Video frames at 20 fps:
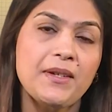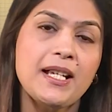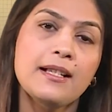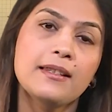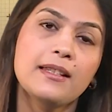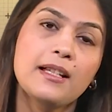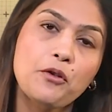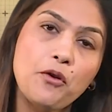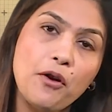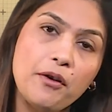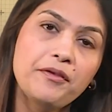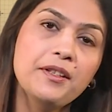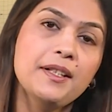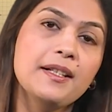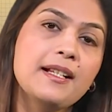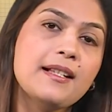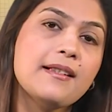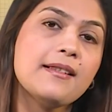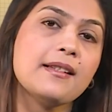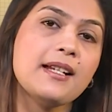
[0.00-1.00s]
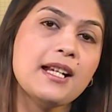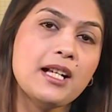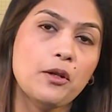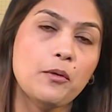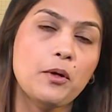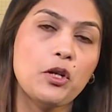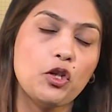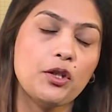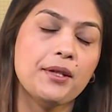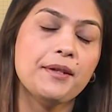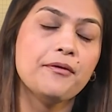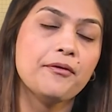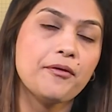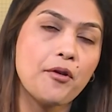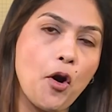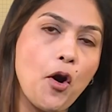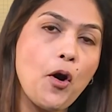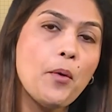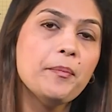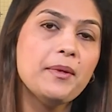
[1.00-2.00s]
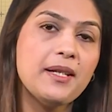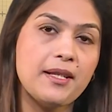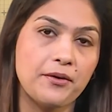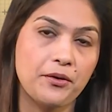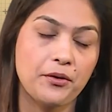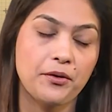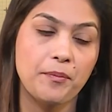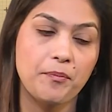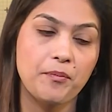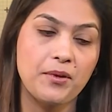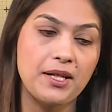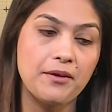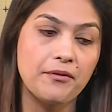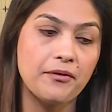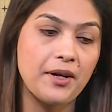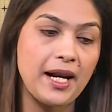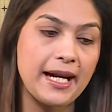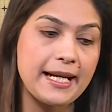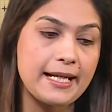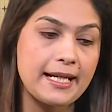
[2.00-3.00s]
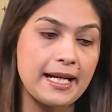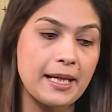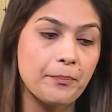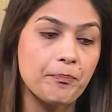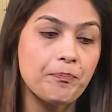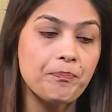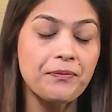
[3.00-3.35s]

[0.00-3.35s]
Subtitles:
that often distinguish it from descriptive writing.